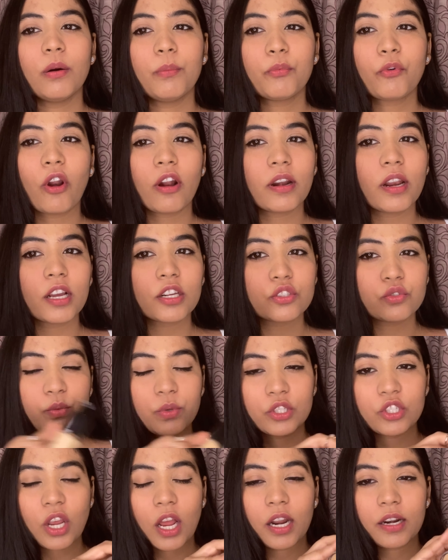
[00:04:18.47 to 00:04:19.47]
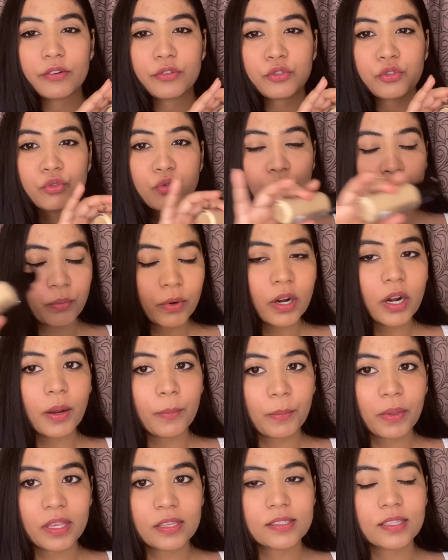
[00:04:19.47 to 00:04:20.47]
products which are super
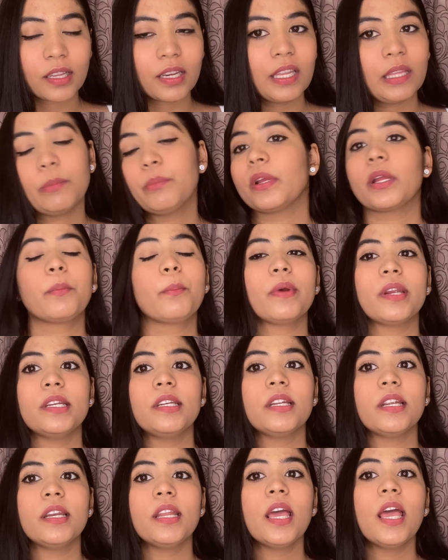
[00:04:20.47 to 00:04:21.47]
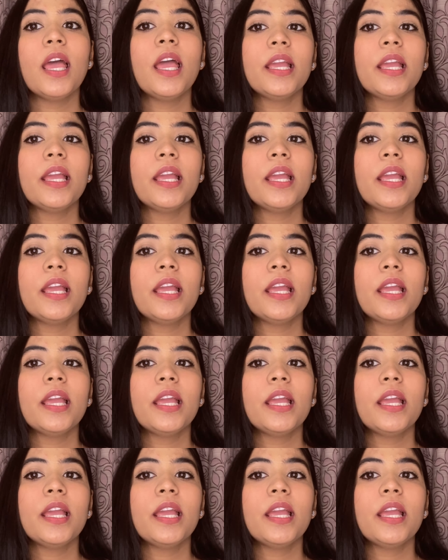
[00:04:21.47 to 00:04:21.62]
amazingly pigmented,